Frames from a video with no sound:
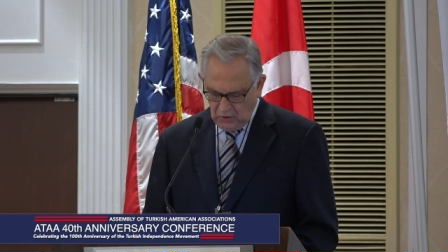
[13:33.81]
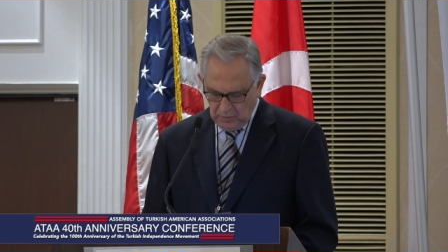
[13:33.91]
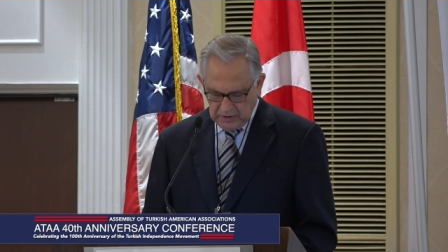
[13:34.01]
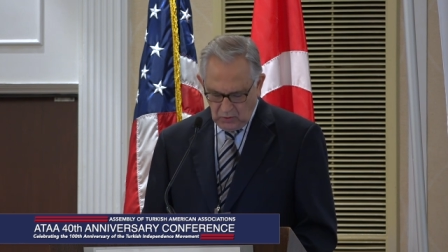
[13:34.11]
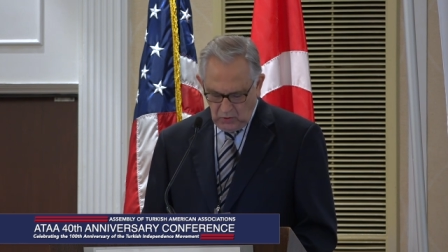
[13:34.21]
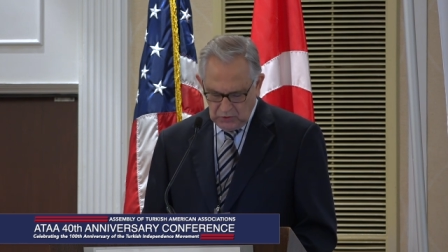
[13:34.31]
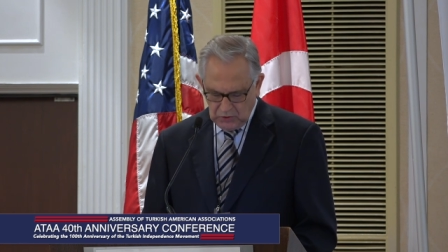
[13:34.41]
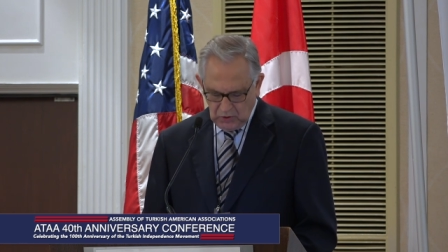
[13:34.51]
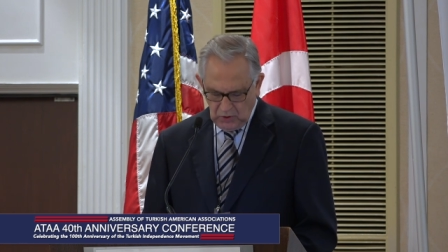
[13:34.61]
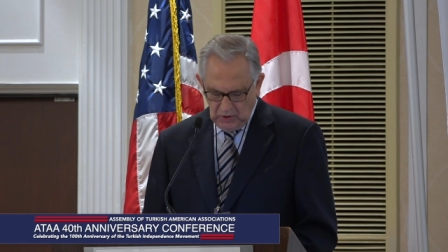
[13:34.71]
but
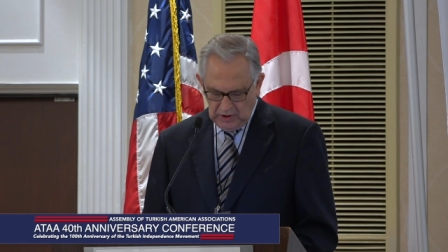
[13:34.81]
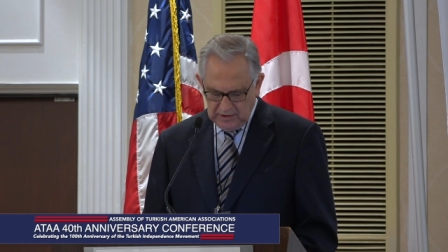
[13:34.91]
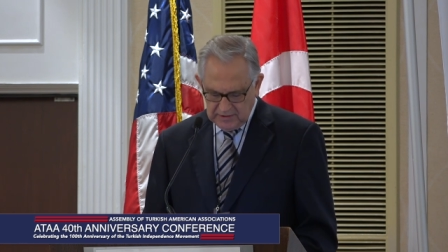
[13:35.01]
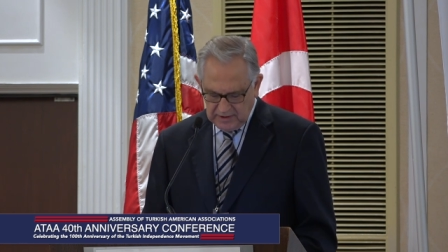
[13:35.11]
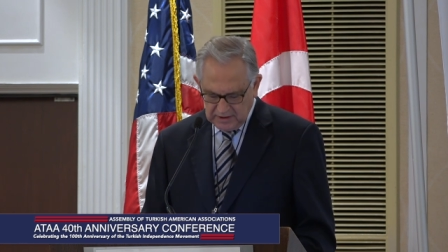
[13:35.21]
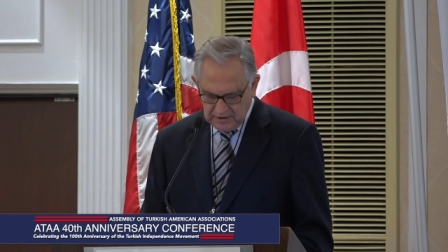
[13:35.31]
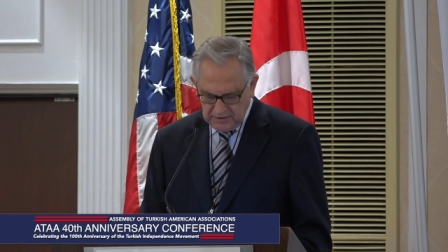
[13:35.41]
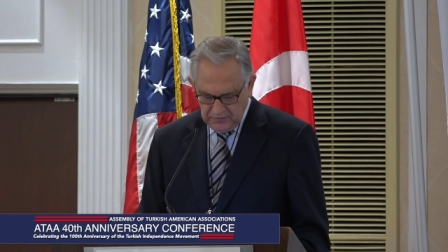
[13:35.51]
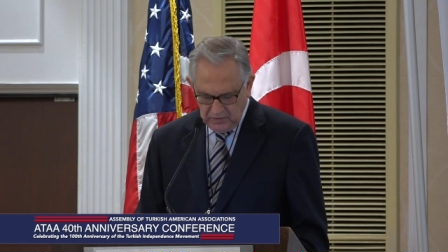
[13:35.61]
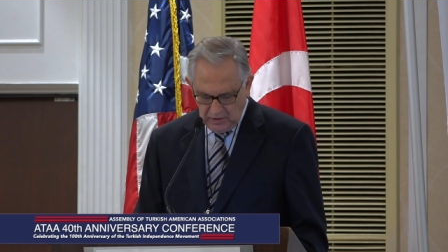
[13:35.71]
also in
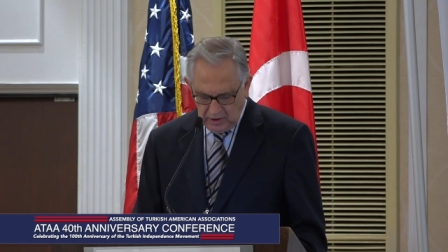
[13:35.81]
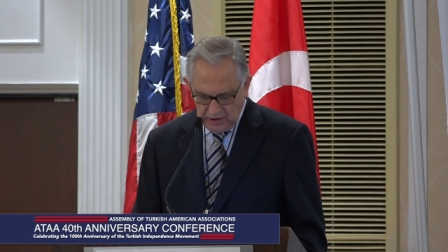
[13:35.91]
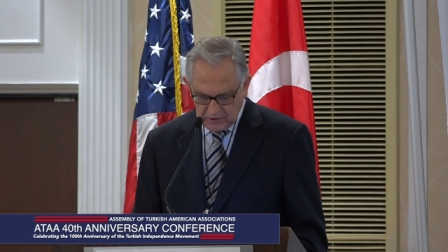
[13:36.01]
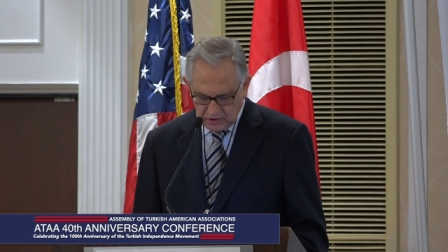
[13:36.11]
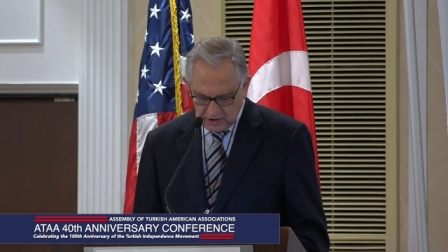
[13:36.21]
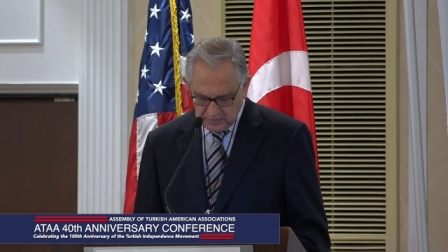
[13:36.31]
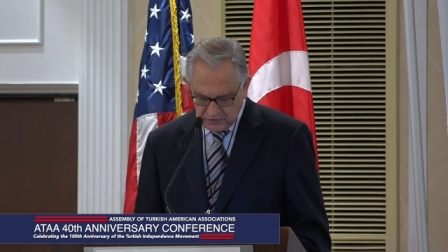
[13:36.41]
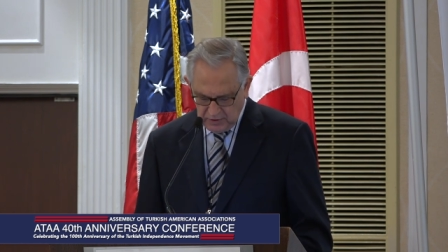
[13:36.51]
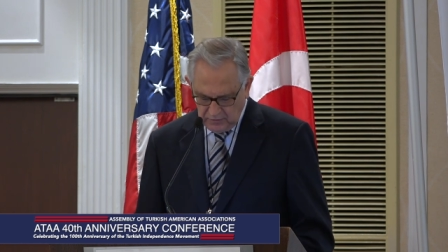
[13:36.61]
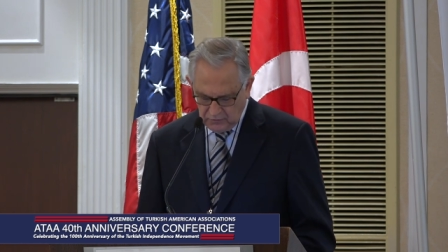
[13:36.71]
successful
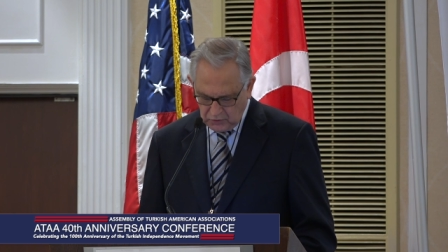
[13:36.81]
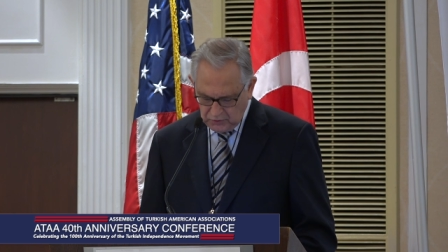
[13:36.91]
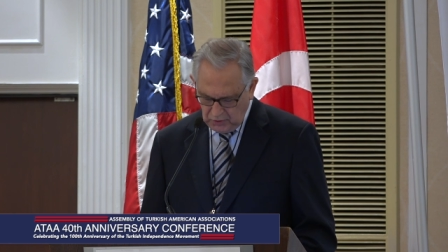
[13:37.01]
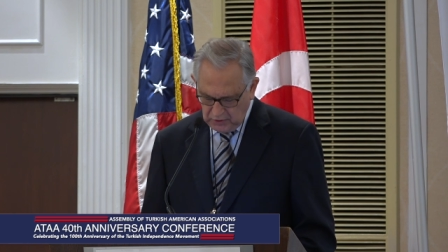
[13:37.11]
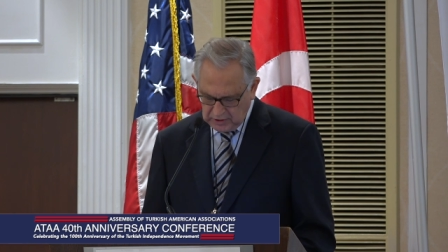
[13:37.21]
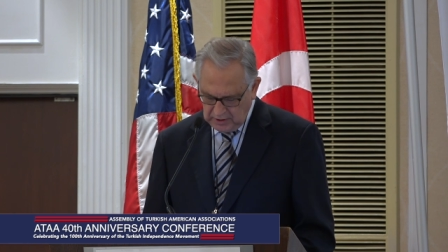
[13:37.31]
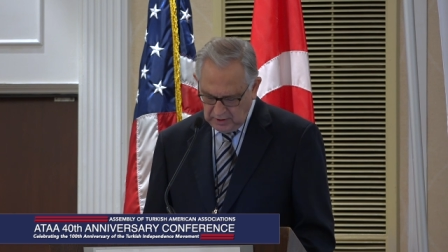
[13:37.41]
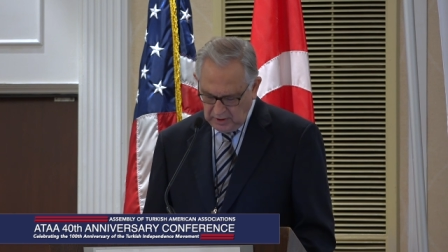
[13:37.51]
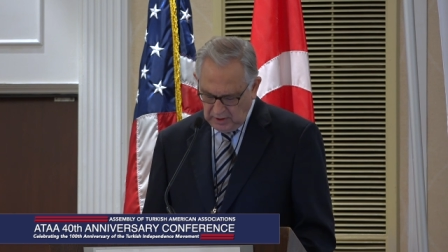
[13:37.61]
outcomes for Turkey